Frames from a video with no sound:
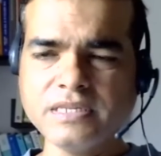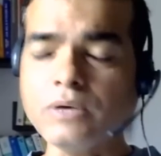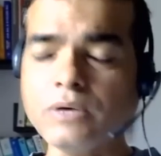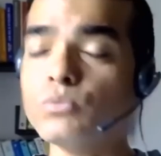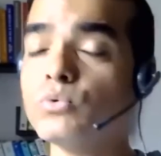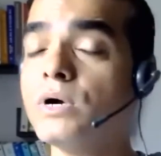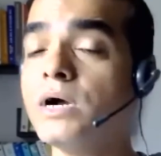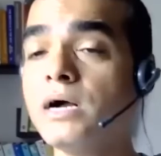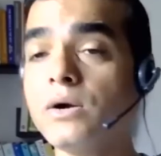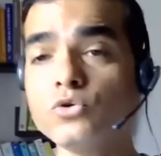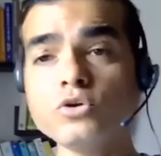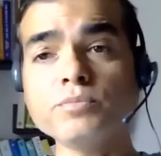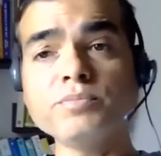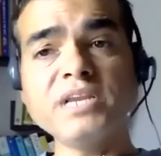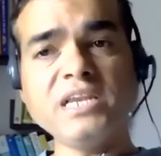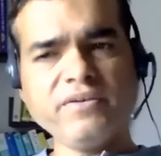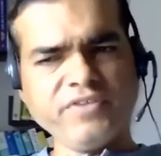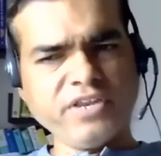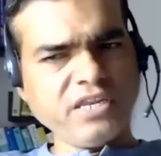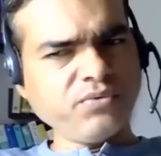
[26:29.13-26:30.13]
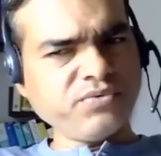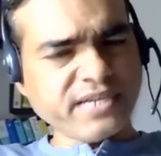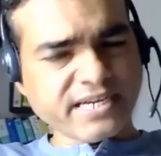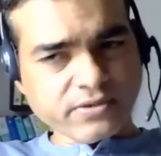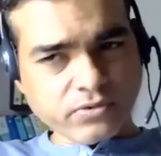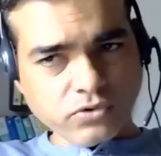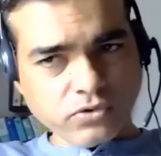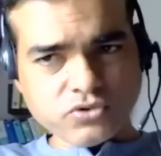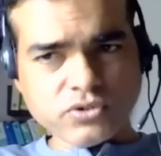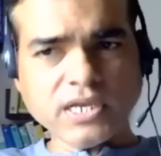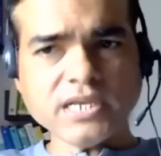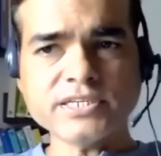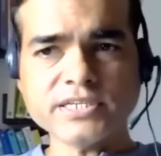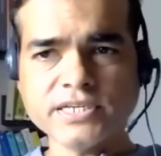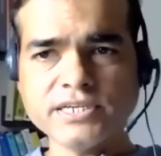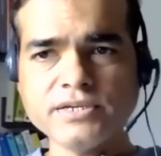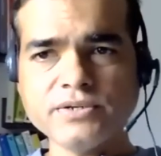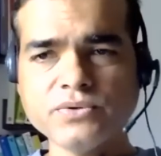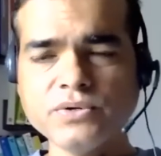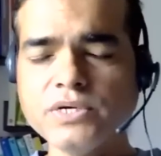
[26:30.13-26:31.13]
Now, how to believe in you? That also I'll
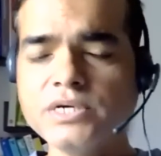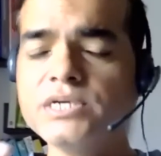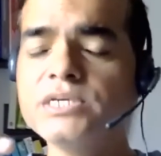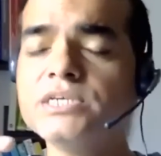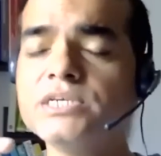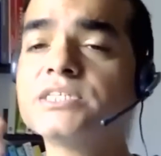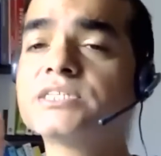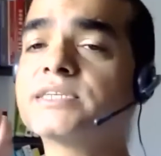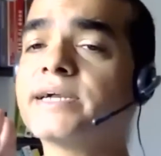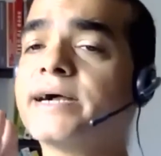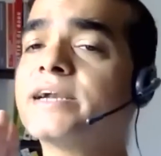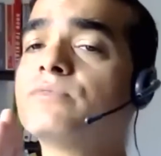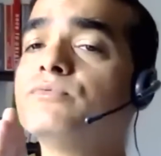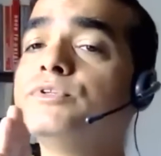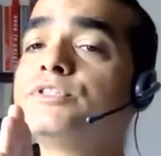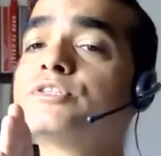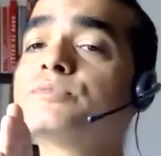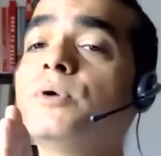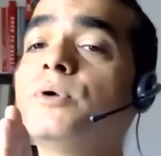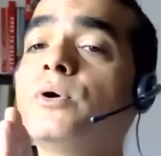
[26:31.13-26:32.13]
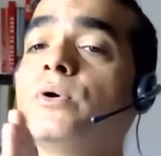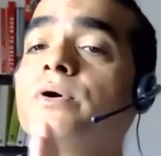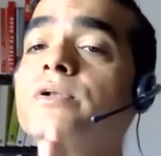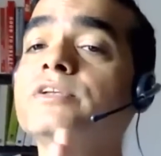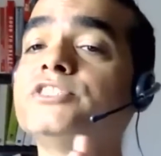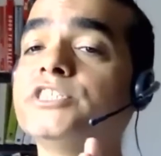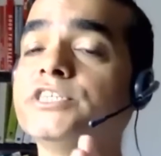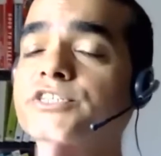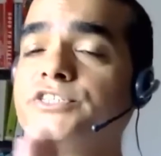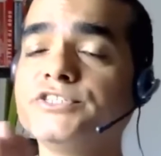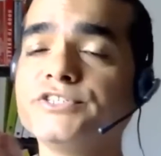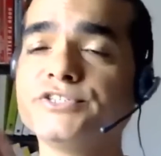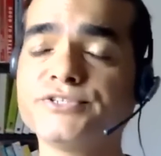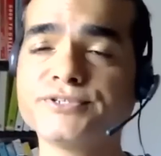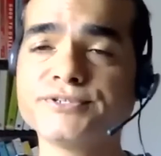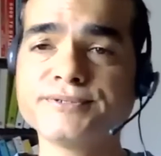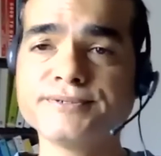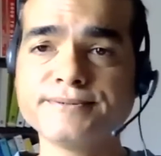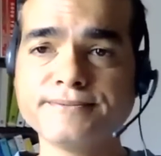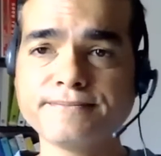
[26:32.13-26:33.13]
tell you. Start with small
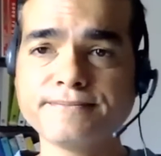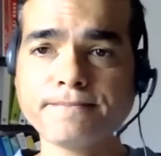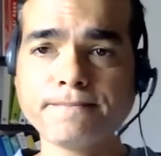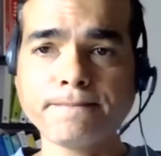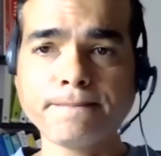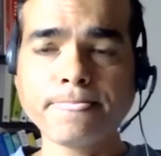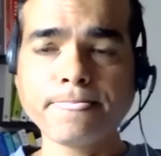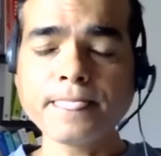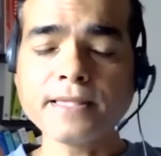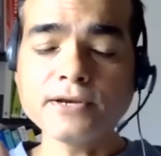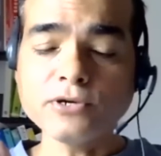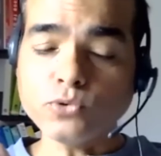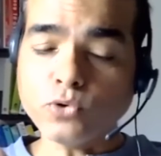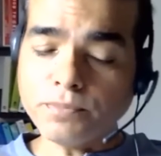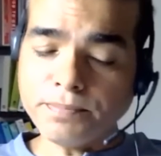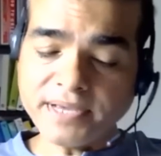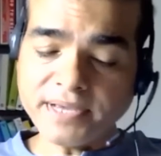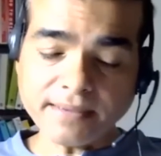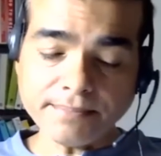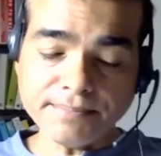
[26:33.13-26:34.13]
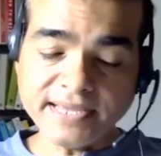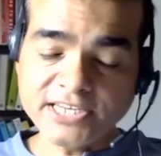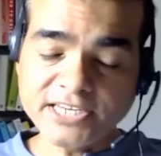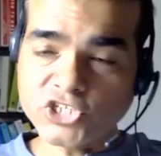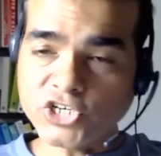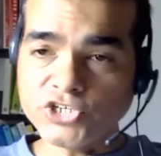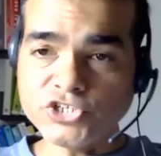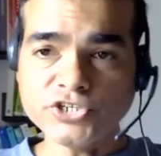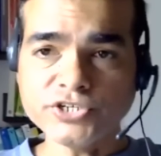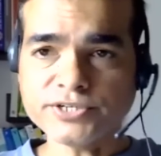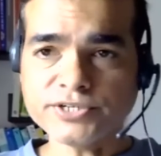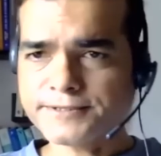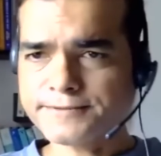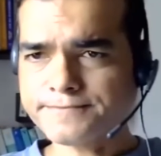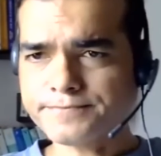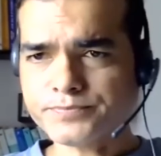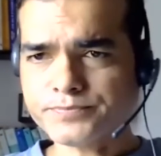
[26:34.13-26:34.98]
changes. Don't make a big change here.